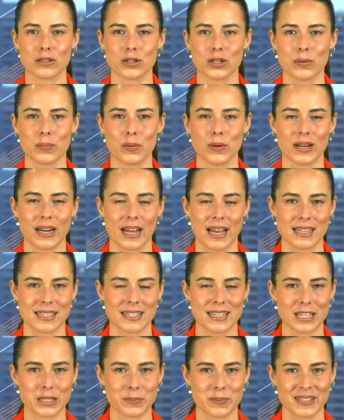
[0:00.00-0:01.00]

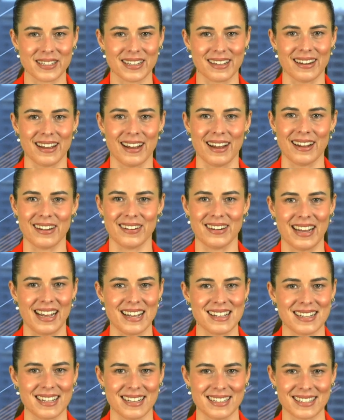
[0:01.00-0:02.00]
2.86% higher at
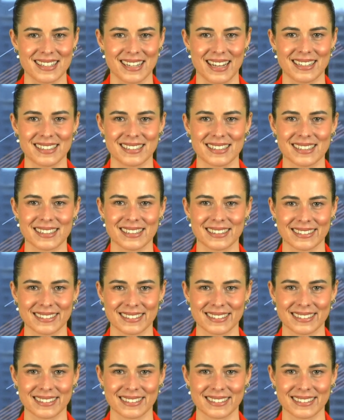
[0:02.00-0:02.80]
18 cents.